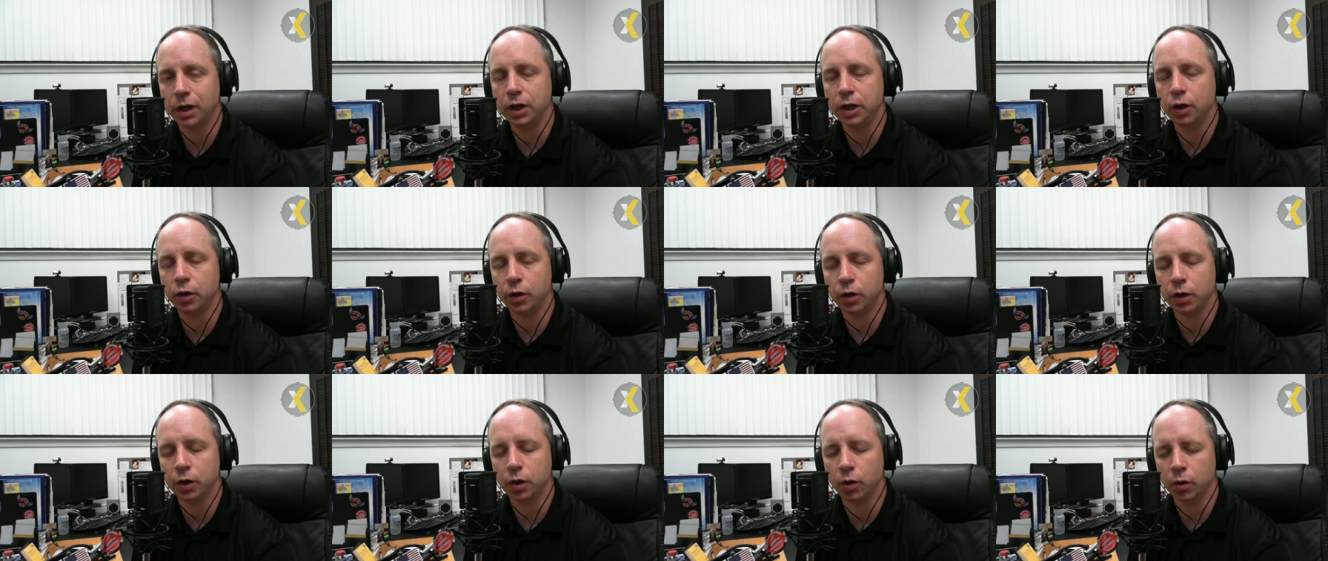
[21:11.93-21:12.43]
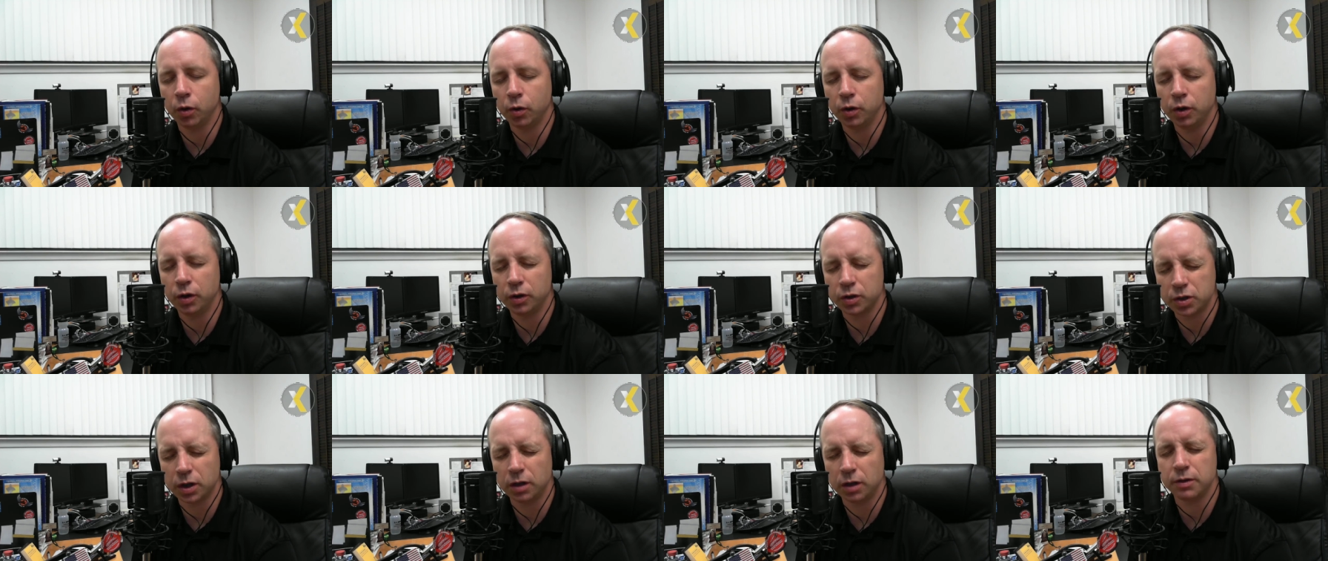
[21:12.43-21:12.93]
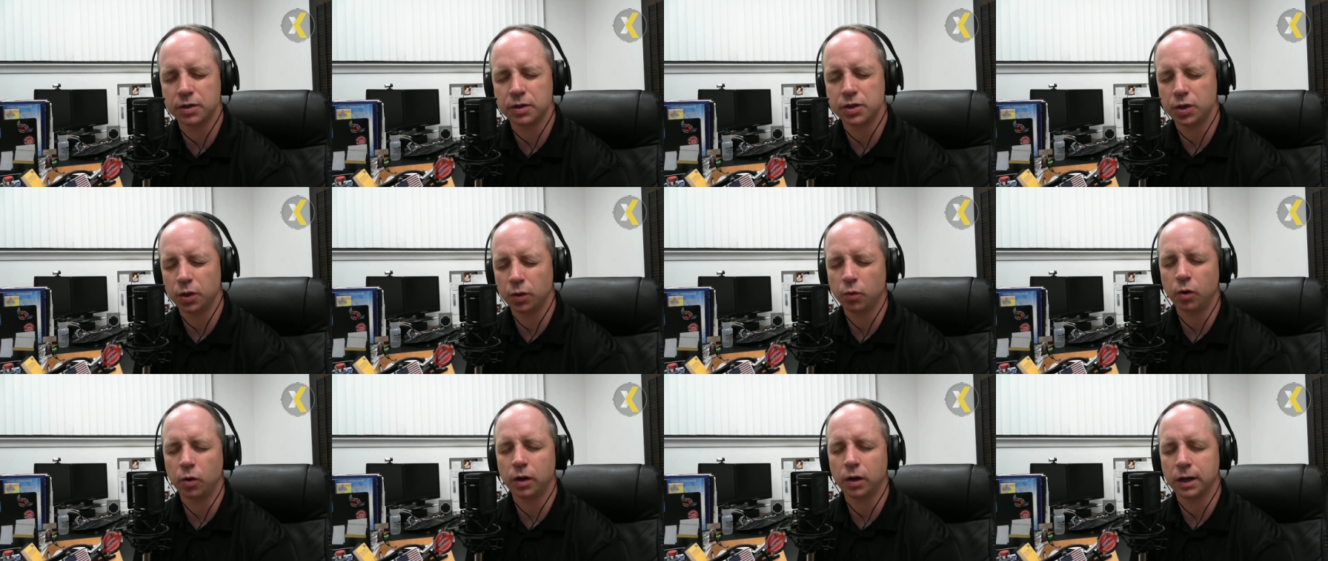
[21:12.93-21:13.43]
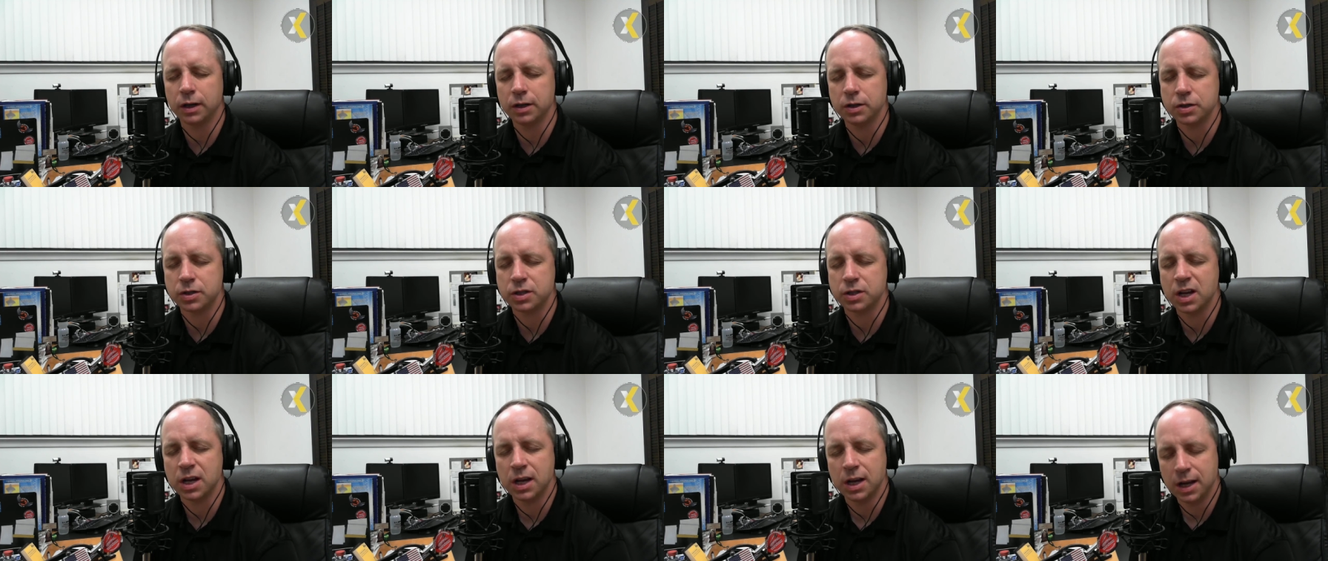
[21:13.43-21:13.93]
Your your your service, your work
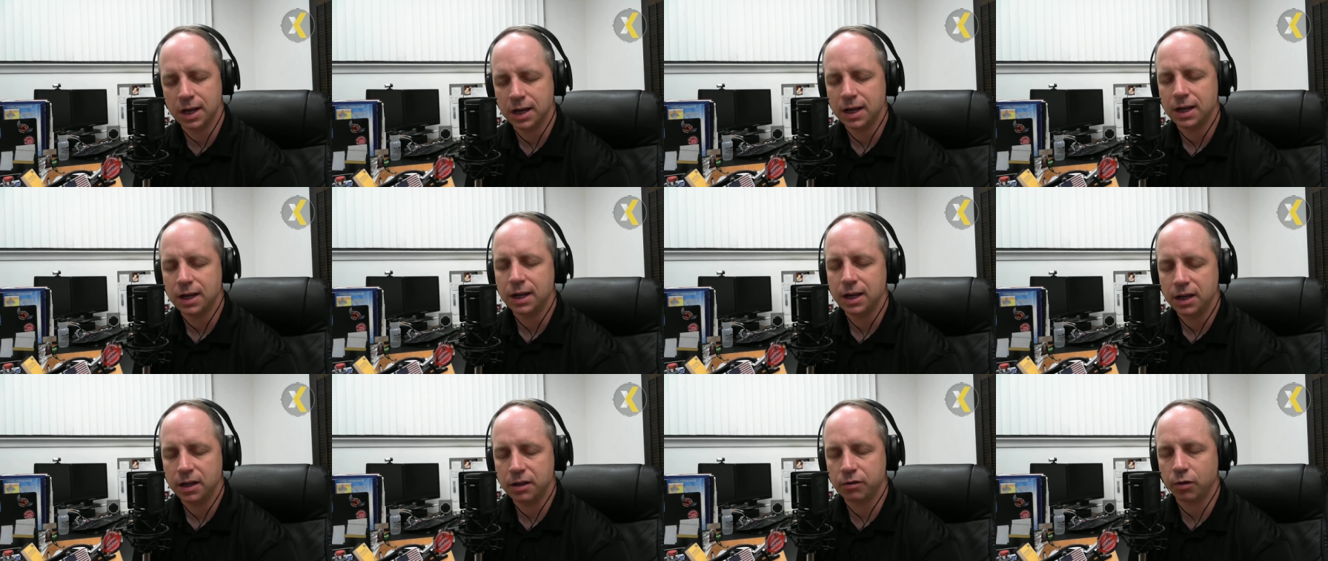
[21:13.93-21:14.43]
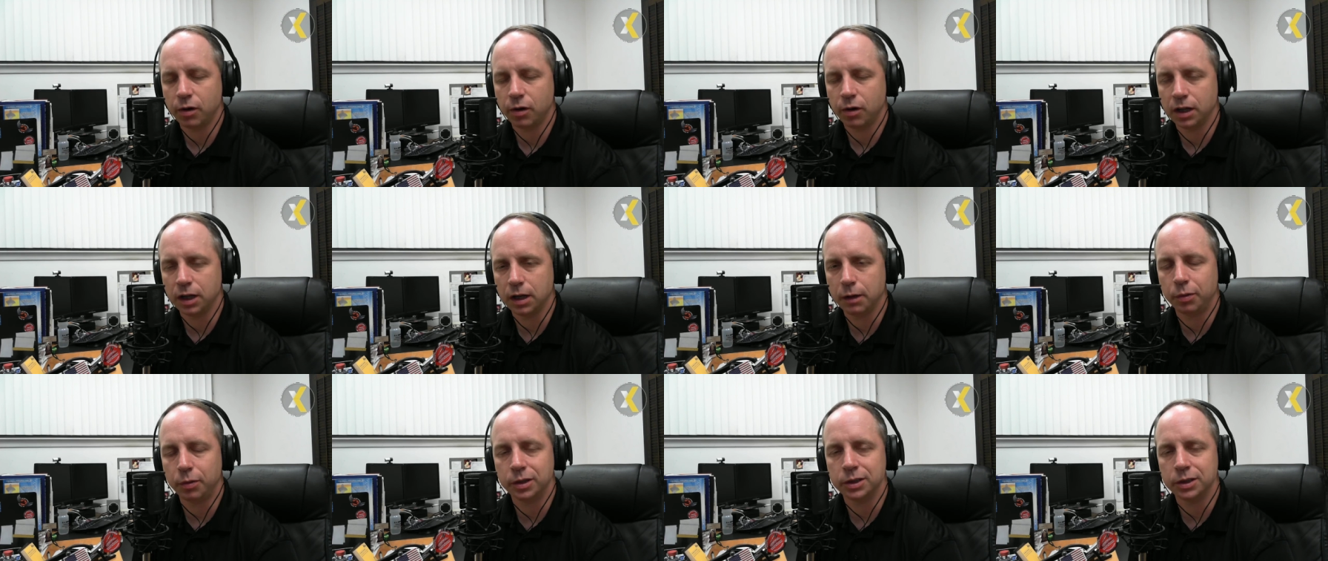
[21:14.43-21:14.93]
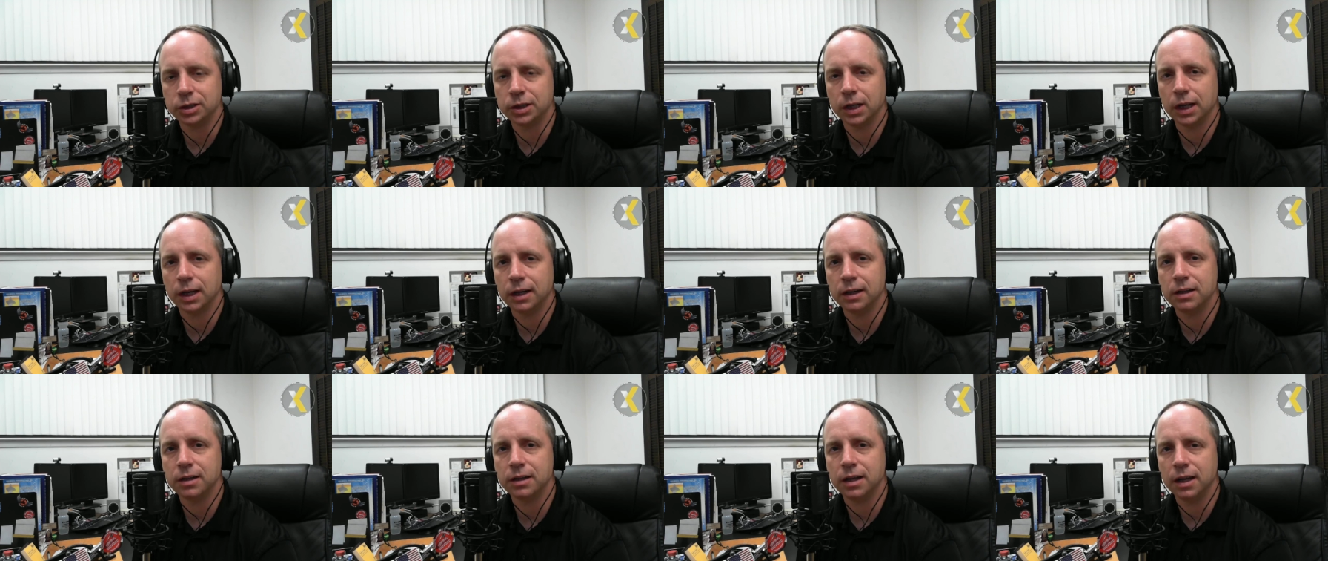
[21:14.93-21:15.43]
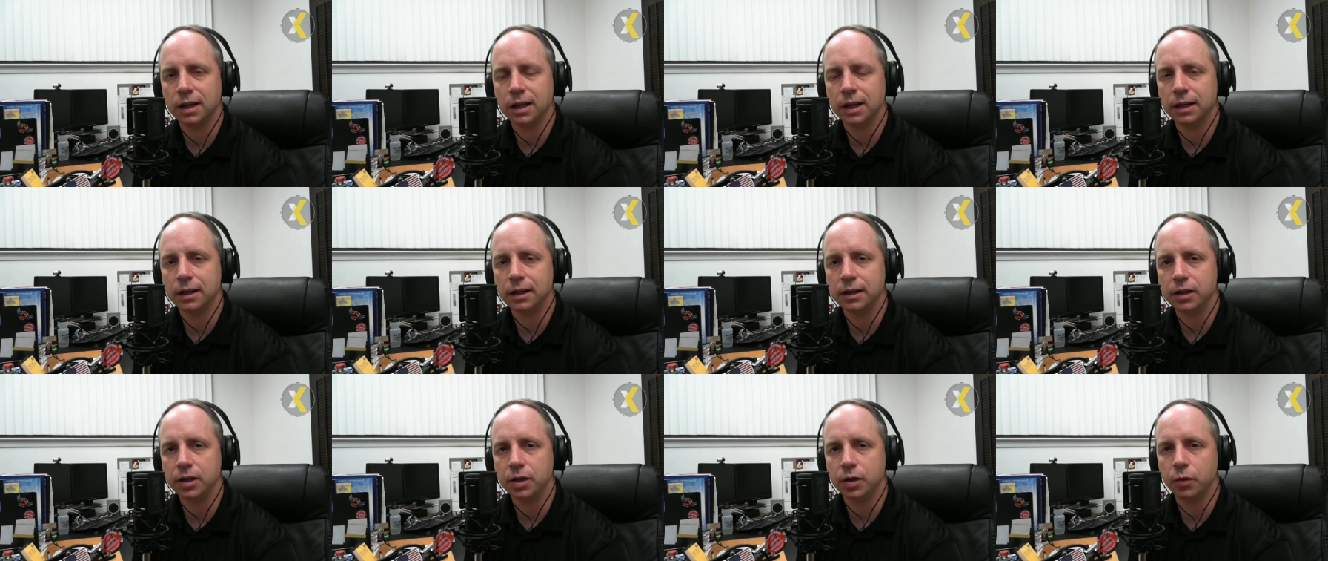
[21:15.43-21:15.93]
is is greatly appreciated,
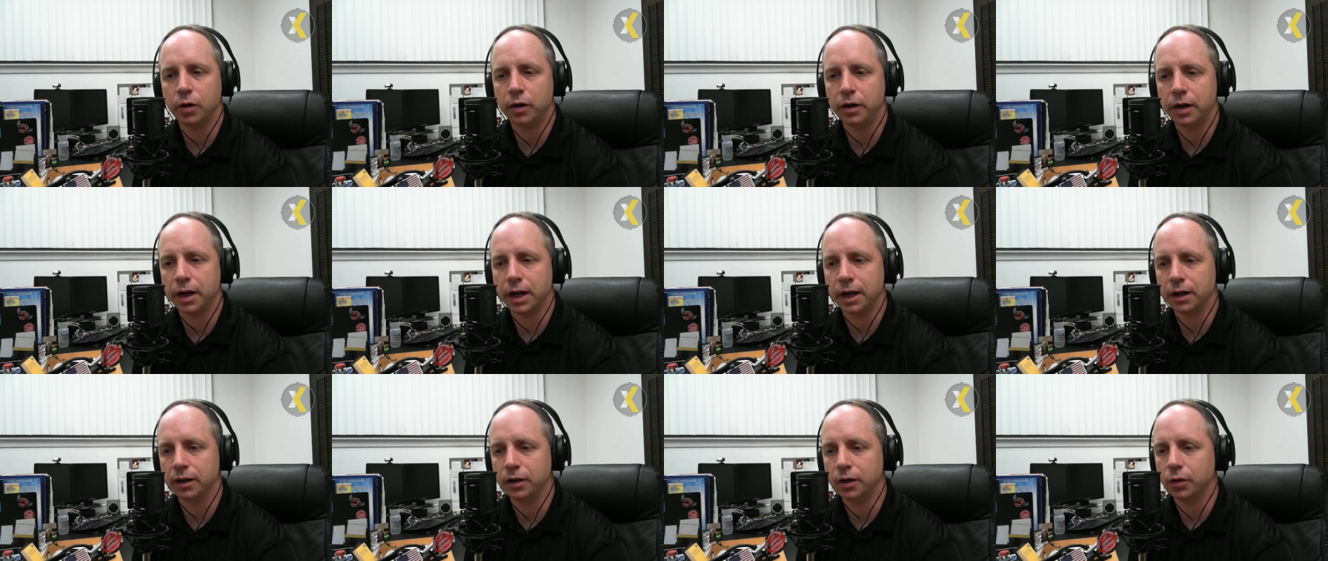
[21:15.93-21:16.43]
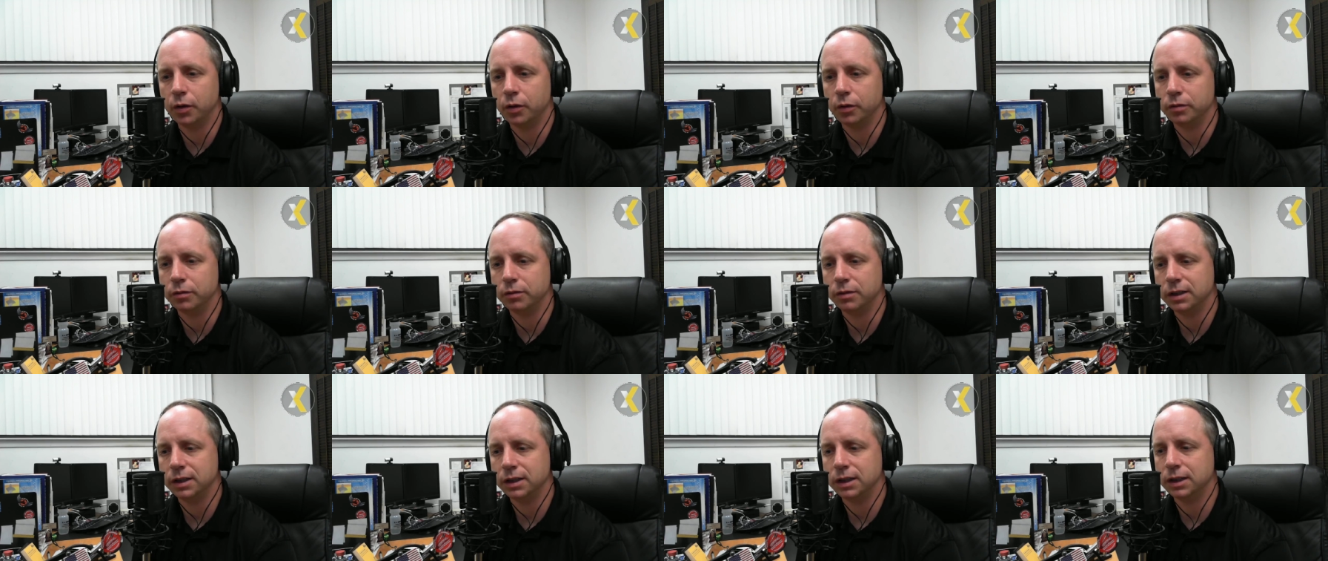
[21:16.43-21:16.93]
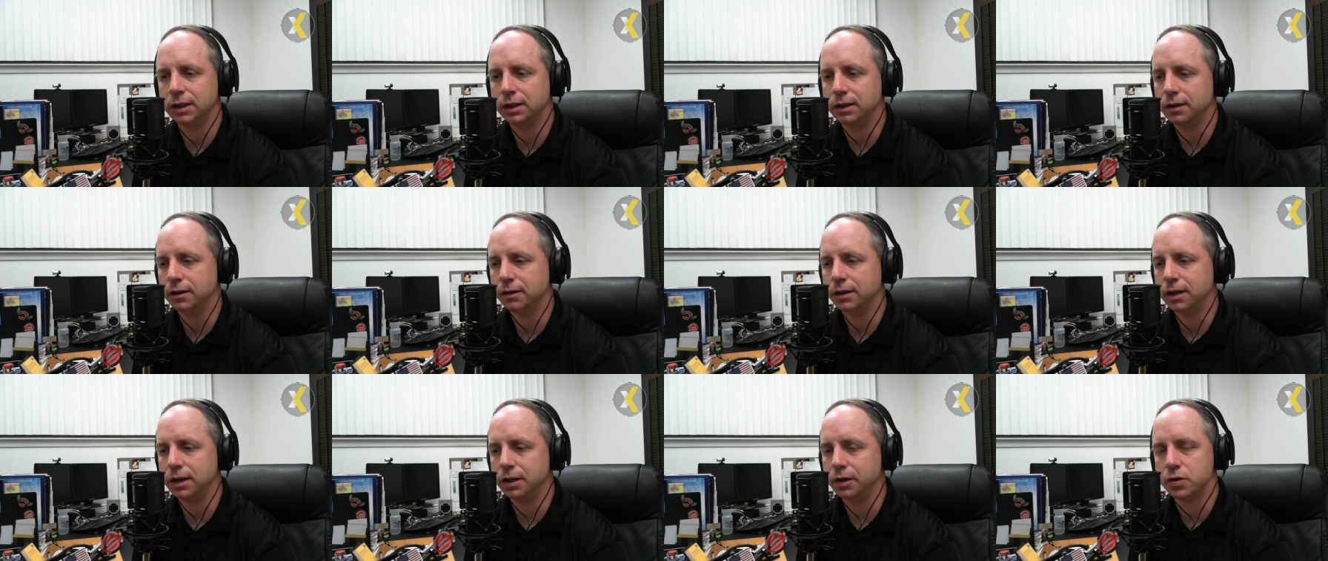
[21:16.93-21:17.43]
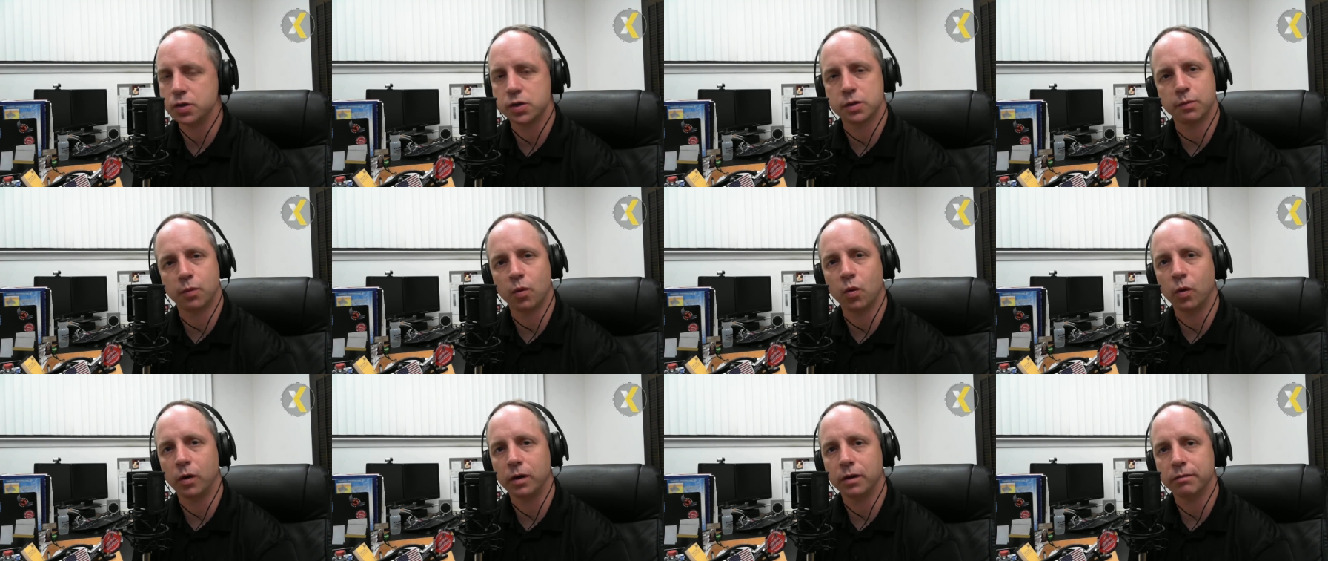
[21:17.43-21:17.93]
and you are not alone in, in your
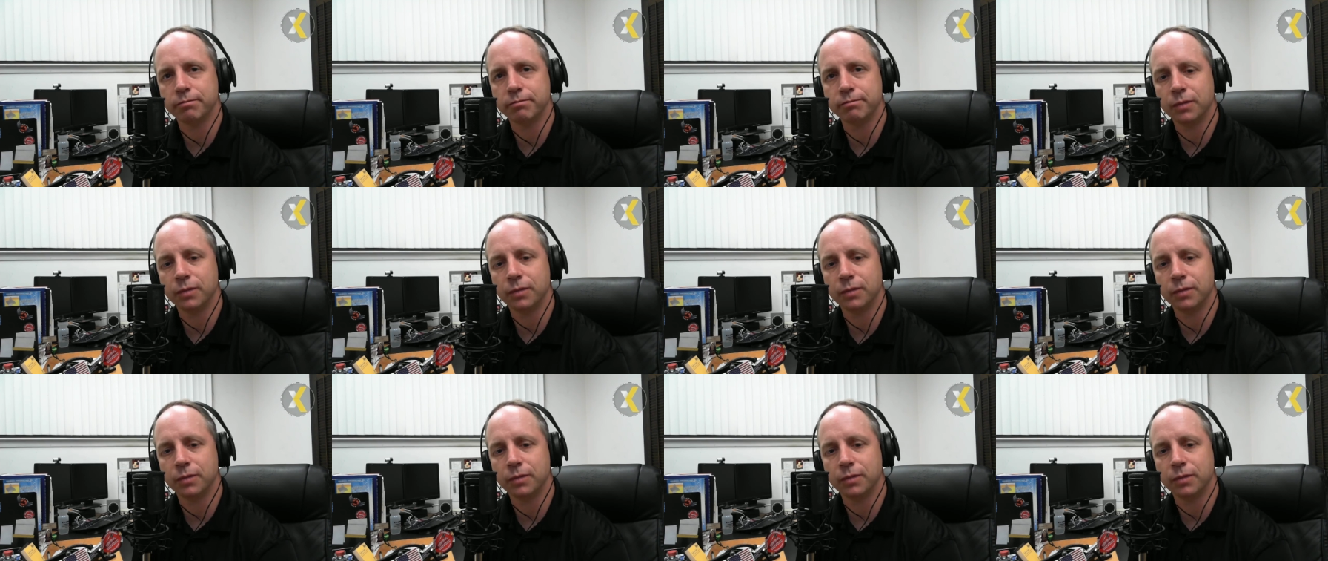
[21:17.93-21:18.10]
support.